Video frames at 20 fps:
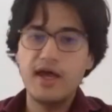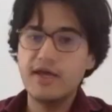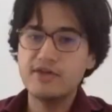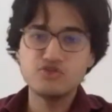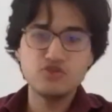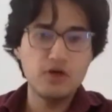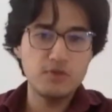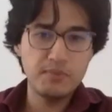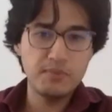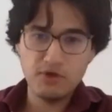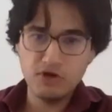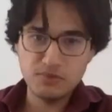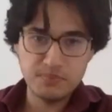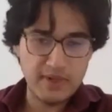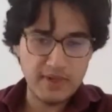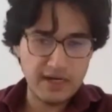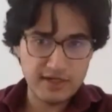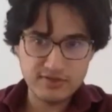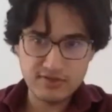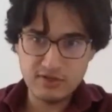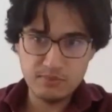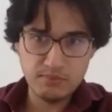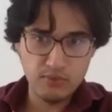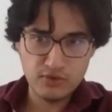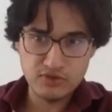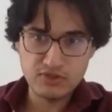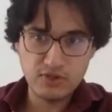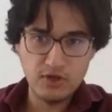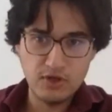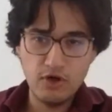It's not because Pakistan
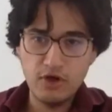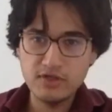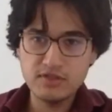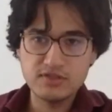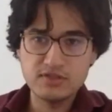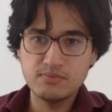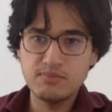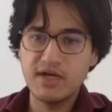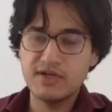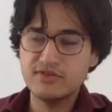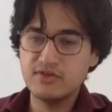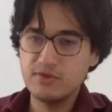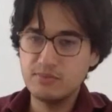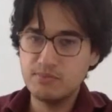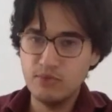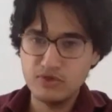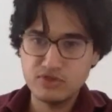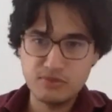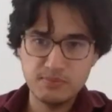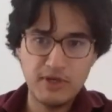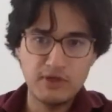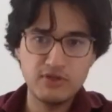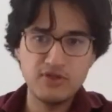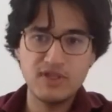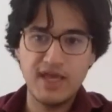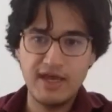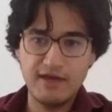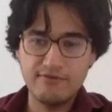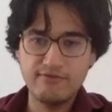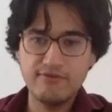imports a lot. Pakistan imports about
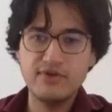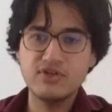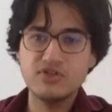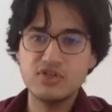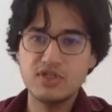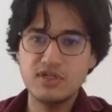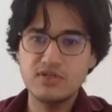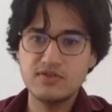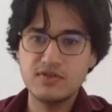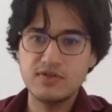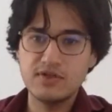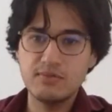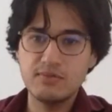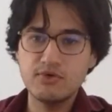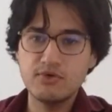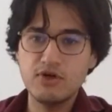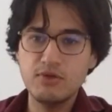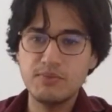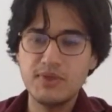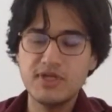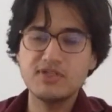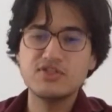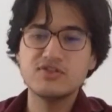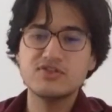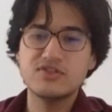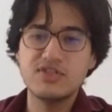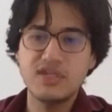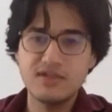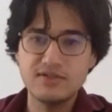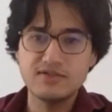the average in its income group. It
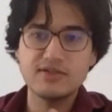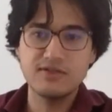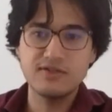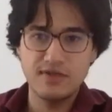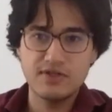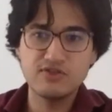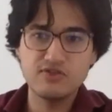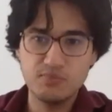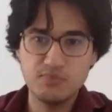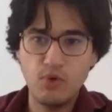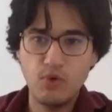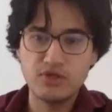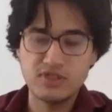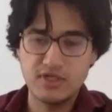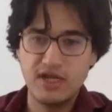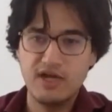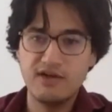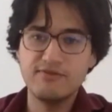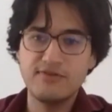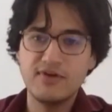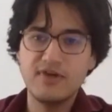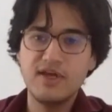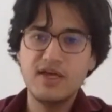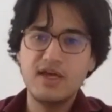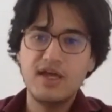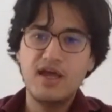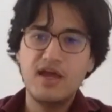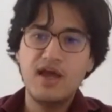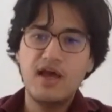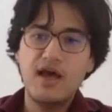just doesn't export enough.
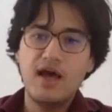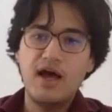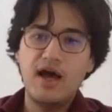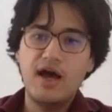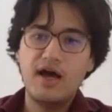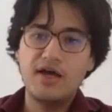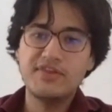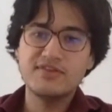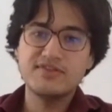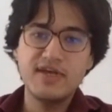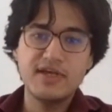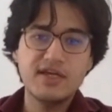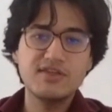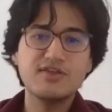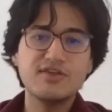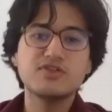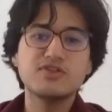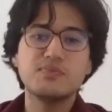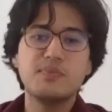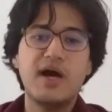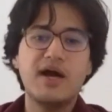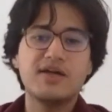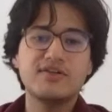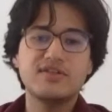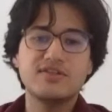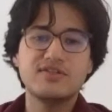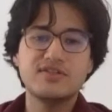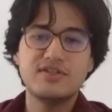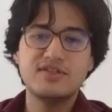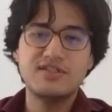The second thing is
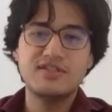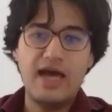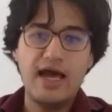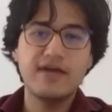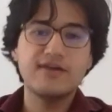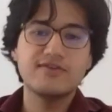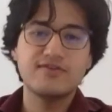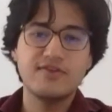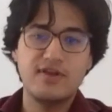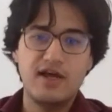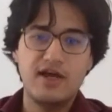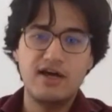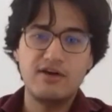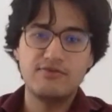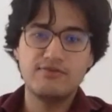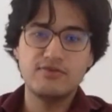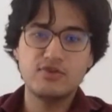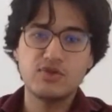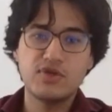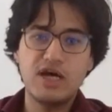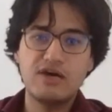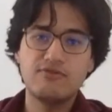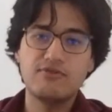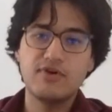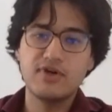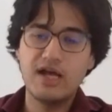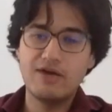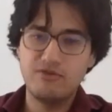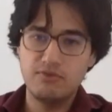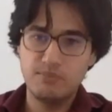Pakistan doesn't tax enough to
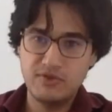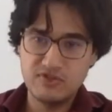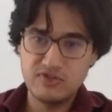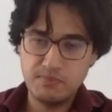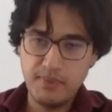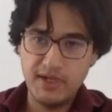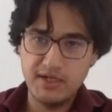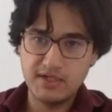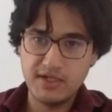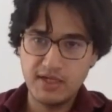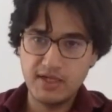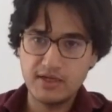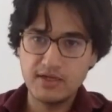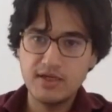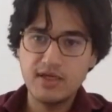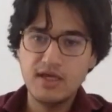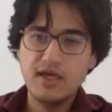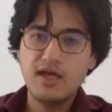cover government spending.